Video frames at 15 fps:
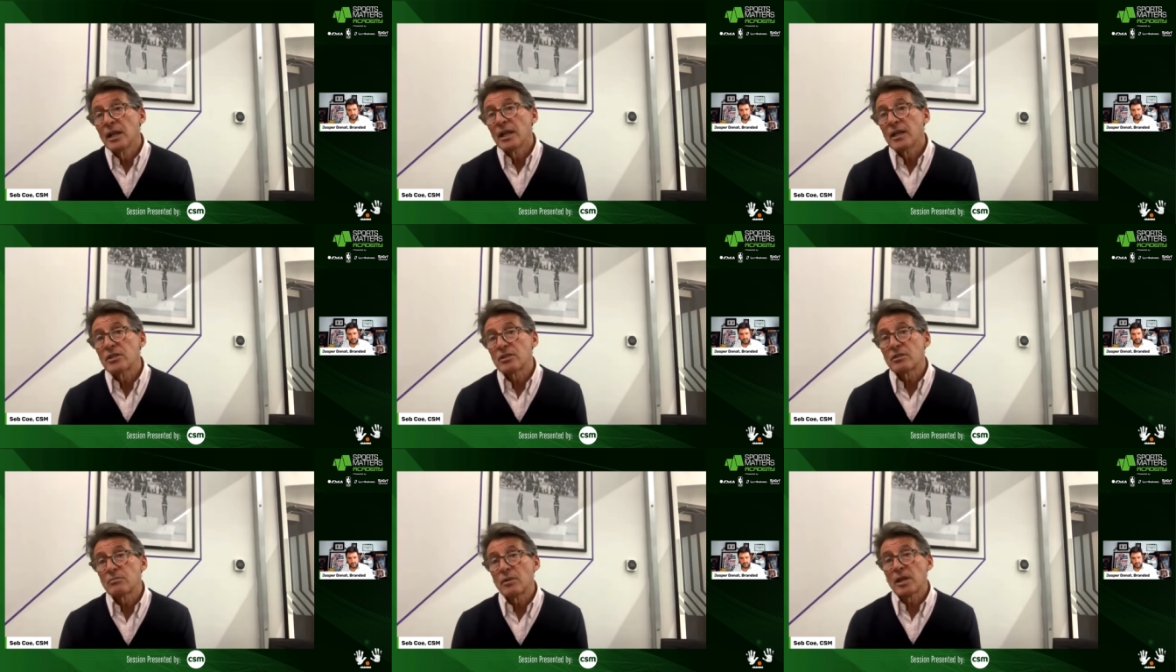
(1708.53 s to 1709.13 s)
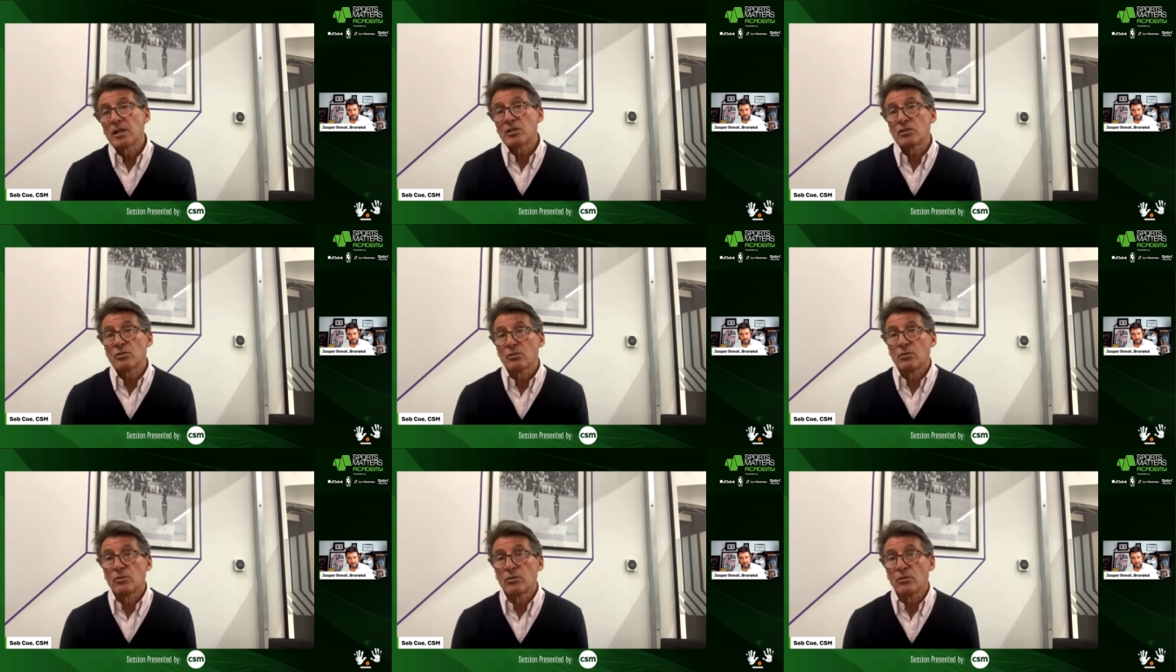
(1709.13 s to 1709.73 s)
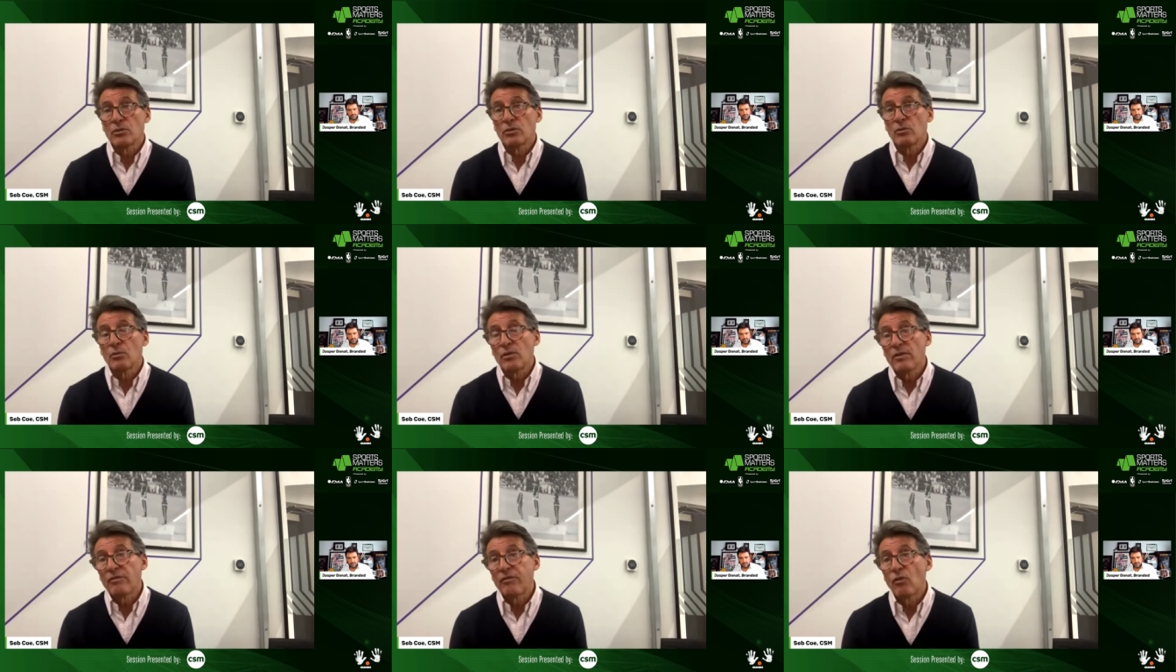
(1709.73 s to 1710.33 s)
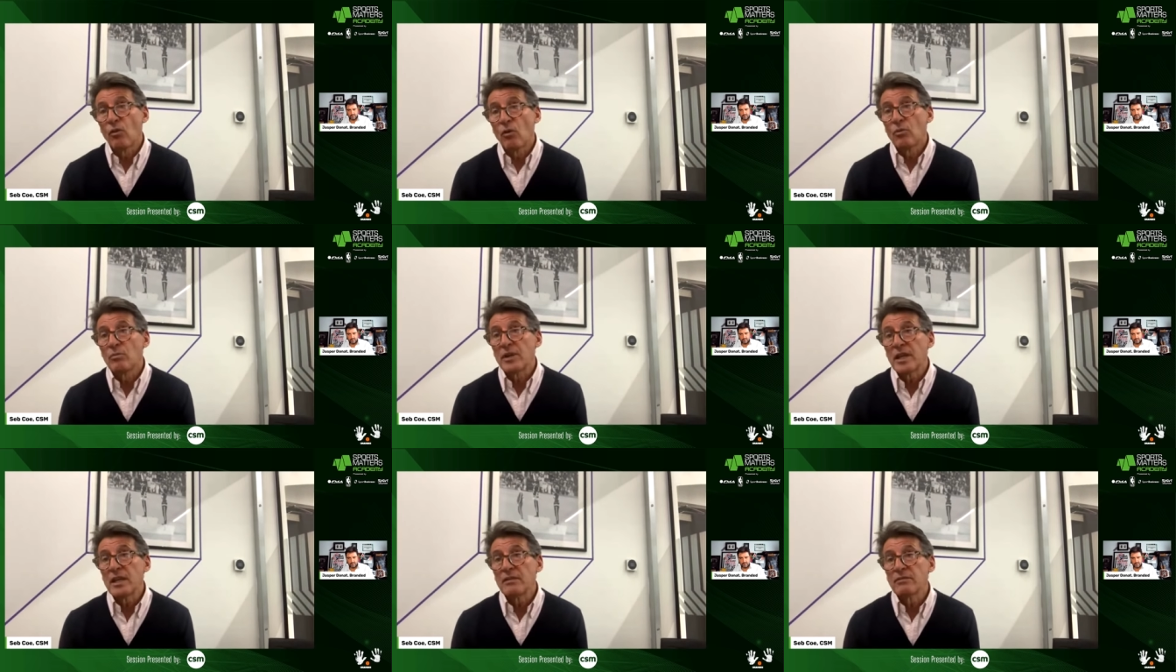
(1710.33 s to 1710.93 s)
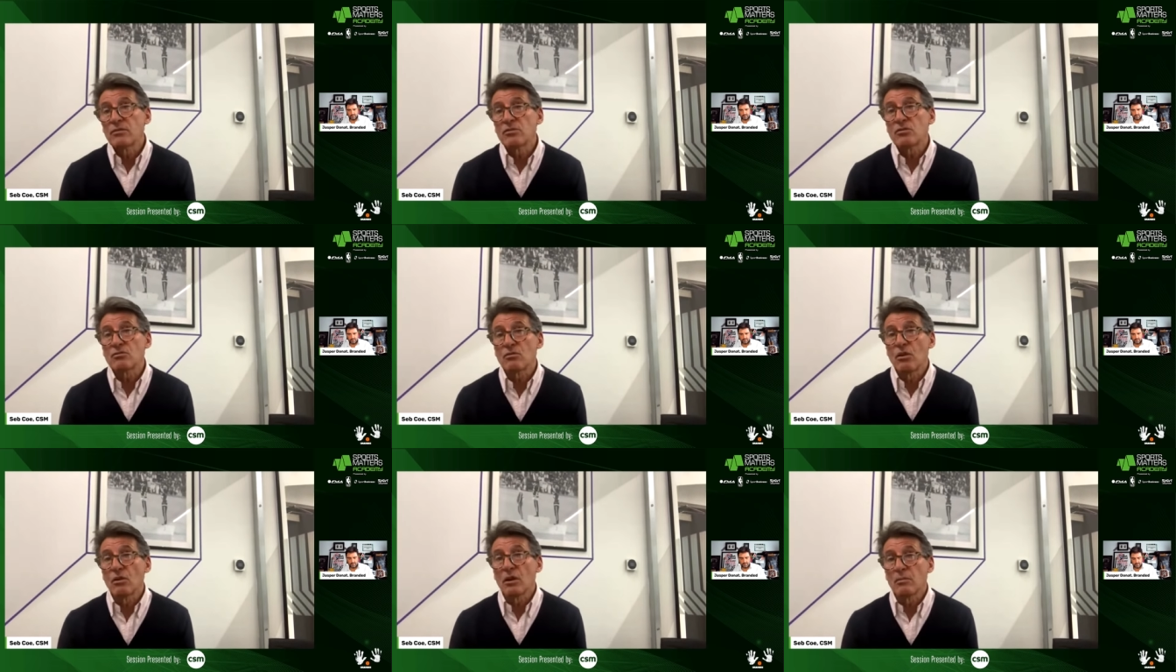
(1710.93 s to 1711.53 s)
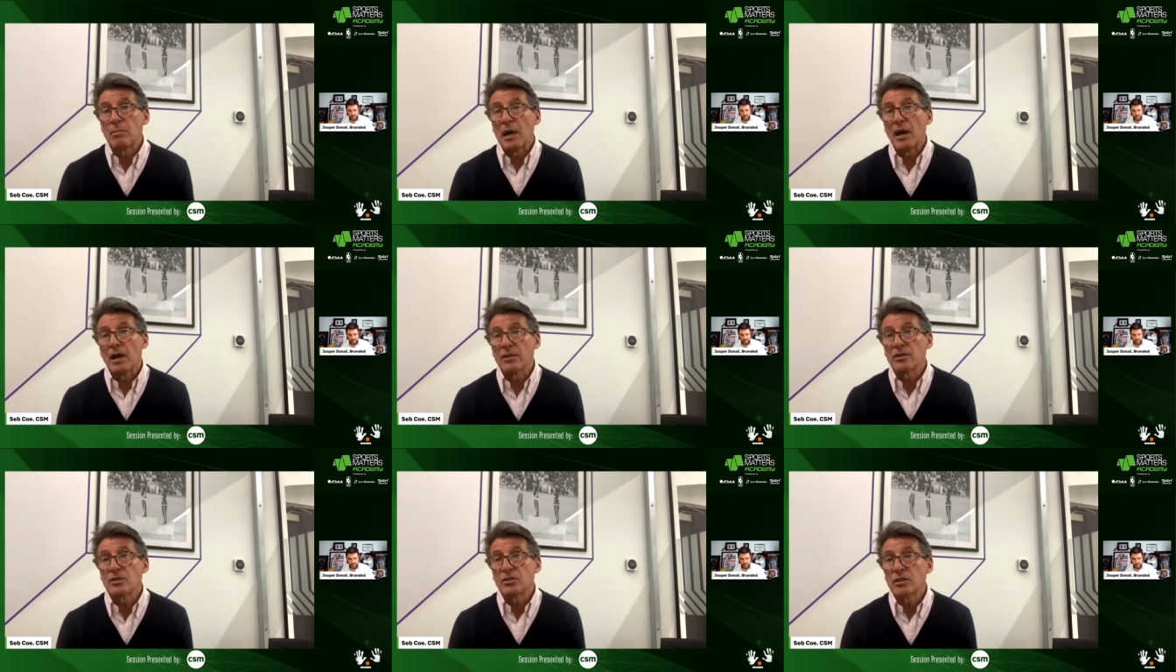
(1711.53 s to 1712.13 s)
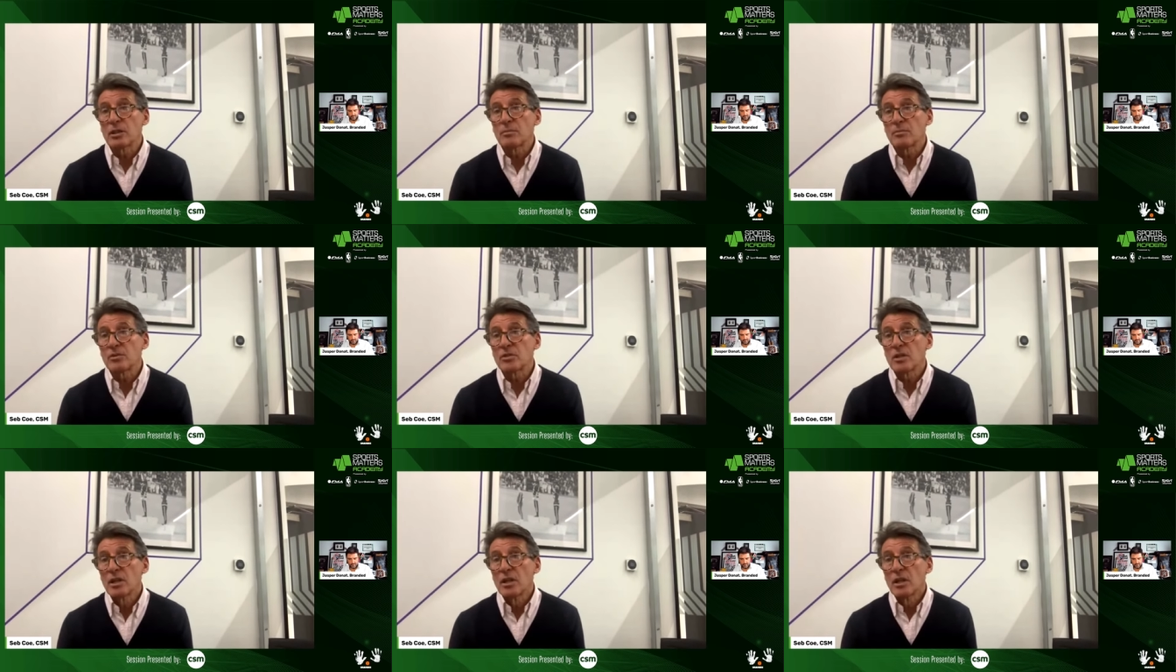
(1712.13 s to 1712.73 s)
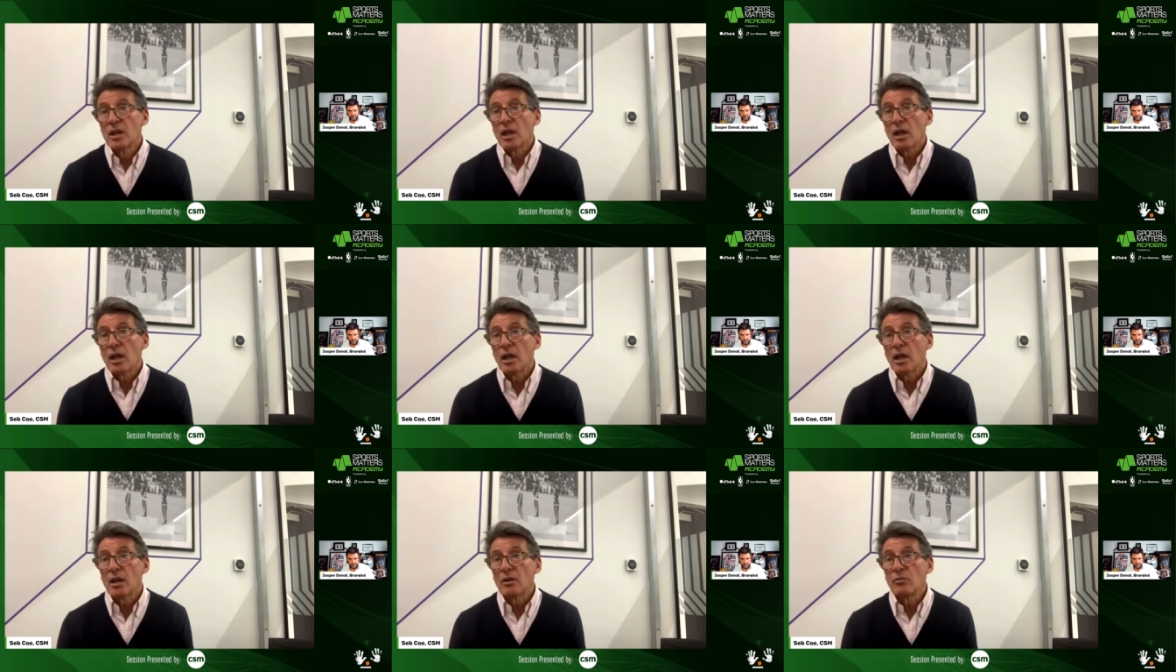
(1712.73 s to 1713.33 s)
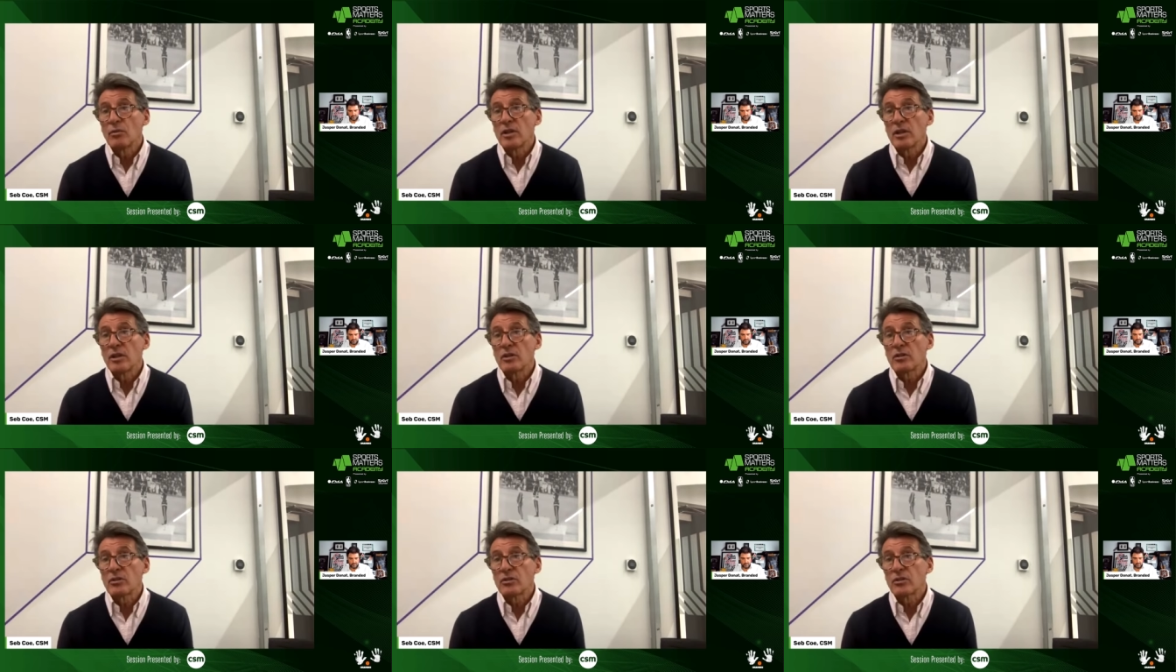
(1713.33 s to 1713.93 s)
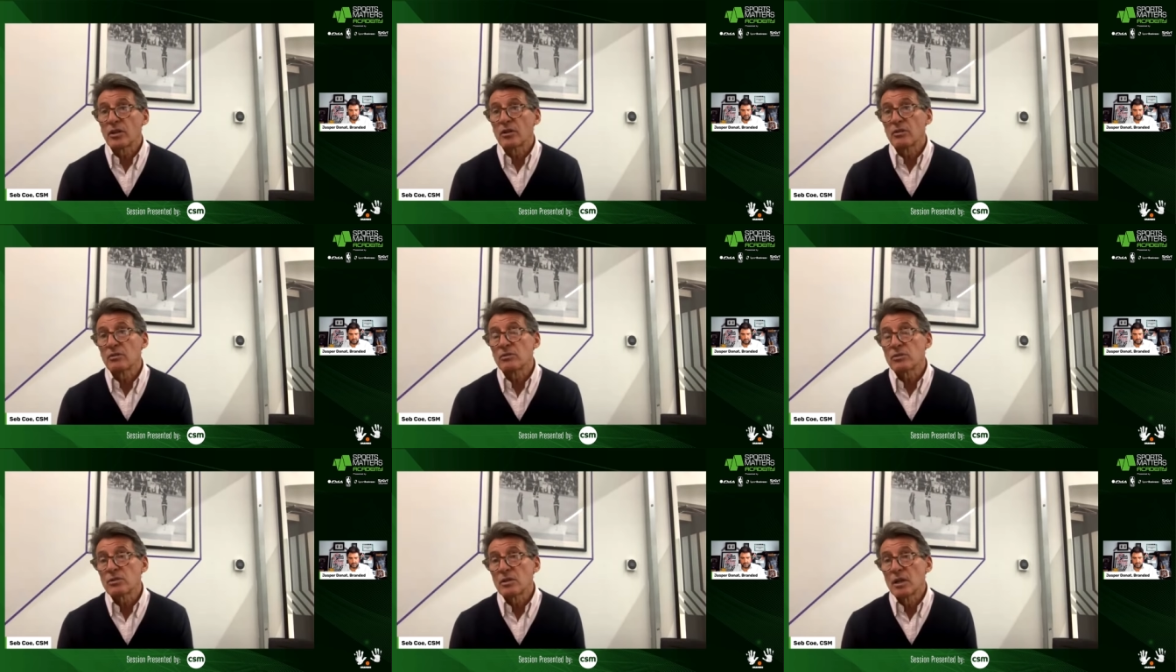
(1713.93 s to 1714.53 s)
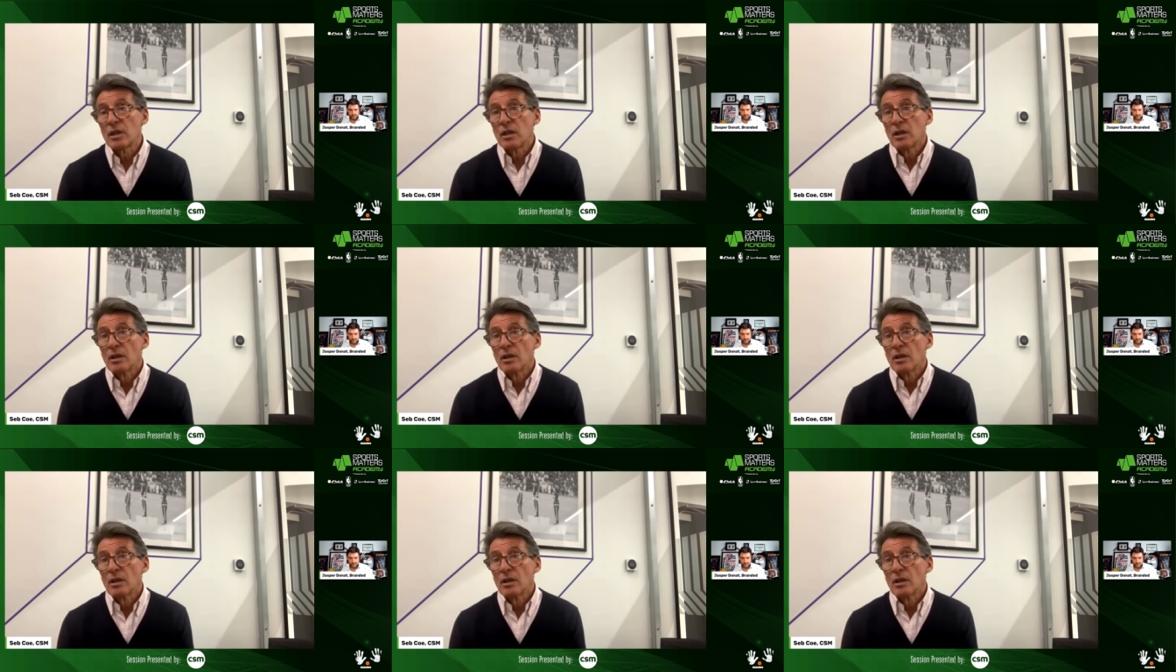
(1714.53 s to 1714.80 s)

is to make sure that we form even stronger partnerships uh, with those